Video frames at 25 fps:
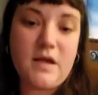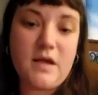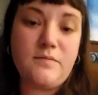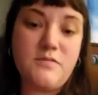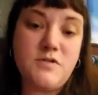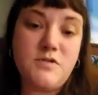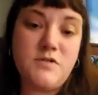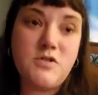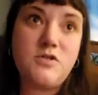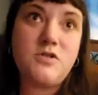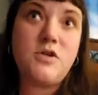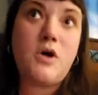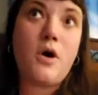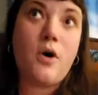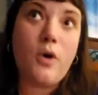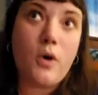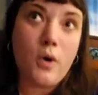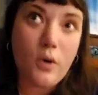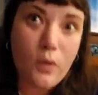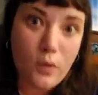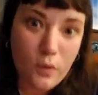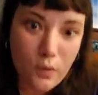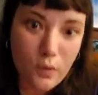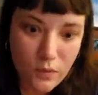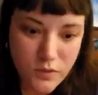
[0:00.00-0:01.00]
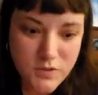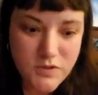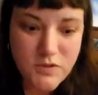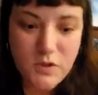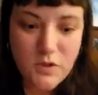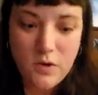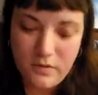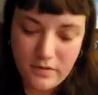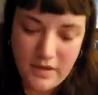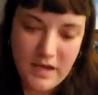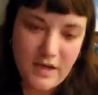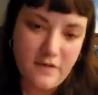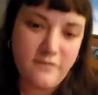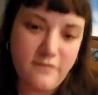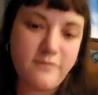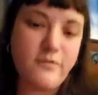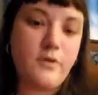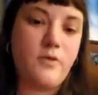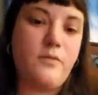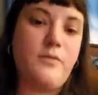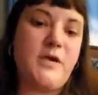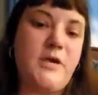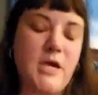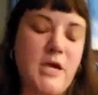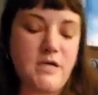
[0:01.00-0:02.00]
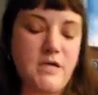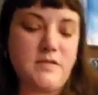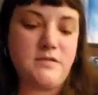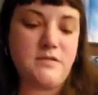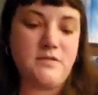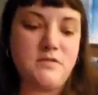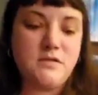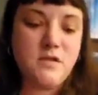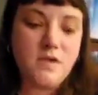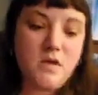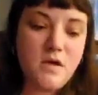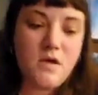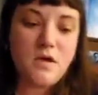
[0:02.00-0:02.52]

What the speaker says: I'm so, so thankful because